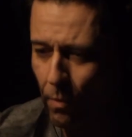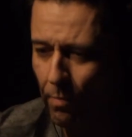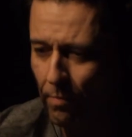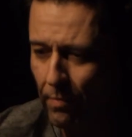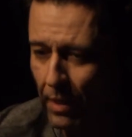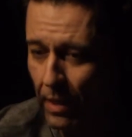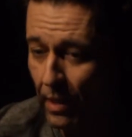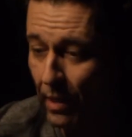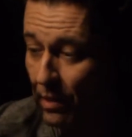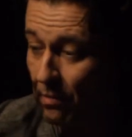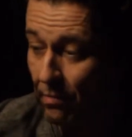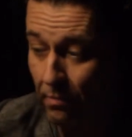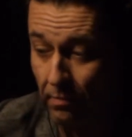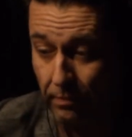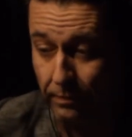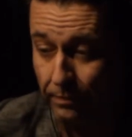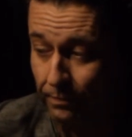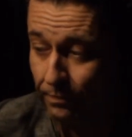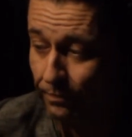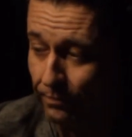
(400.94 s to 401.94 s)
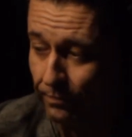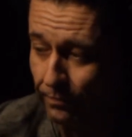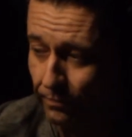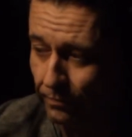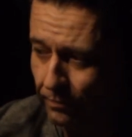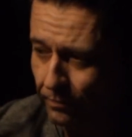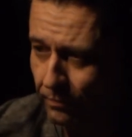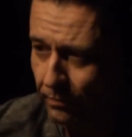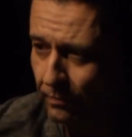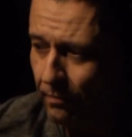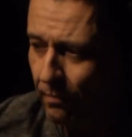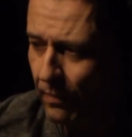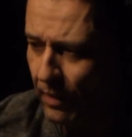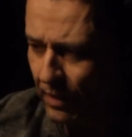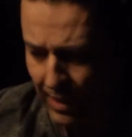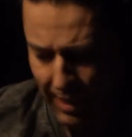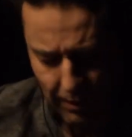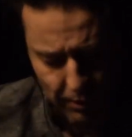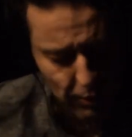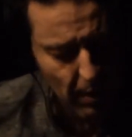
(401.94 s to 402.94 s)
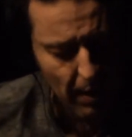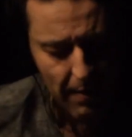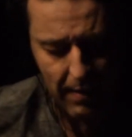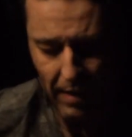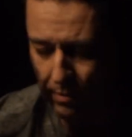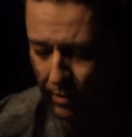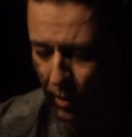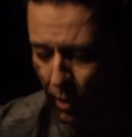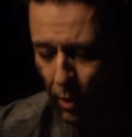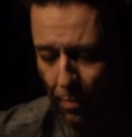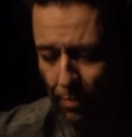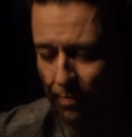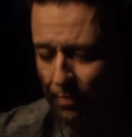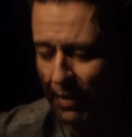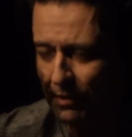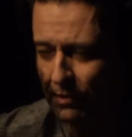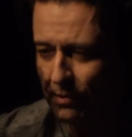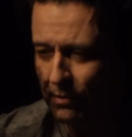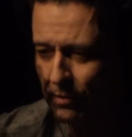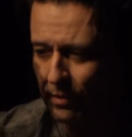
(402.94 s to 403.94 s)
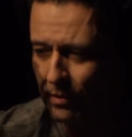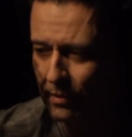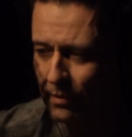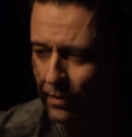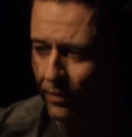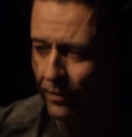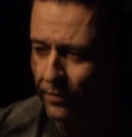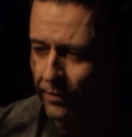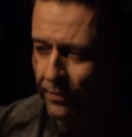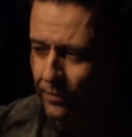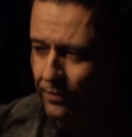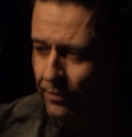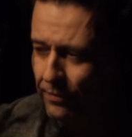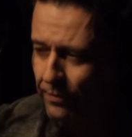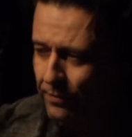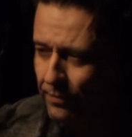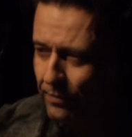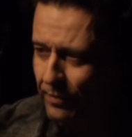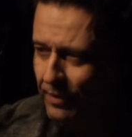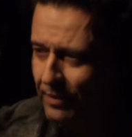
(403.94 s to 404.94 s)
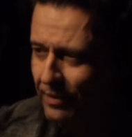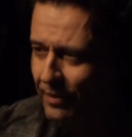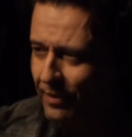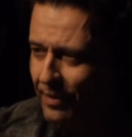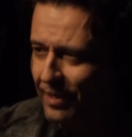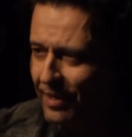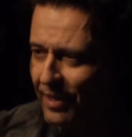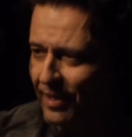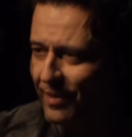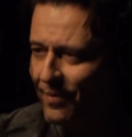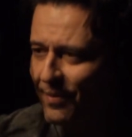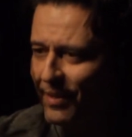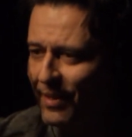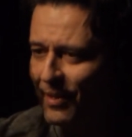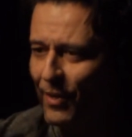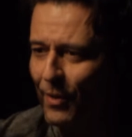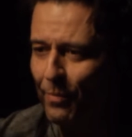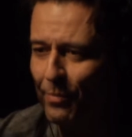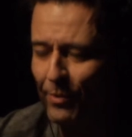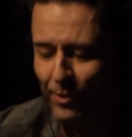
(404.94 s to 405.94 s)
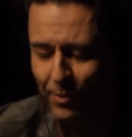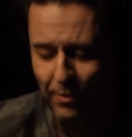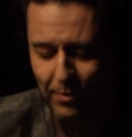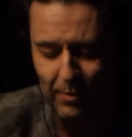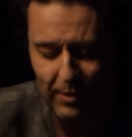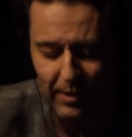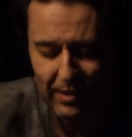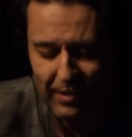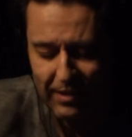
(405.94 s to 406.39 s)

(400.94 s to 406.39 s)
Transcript: Oh. We're, I mean, we're, we're cued for that, but it doesn't yeah, matter. try that one. Hope that's uh, the. We're, we're, gonna hope this one works. We're gonna hope this one works.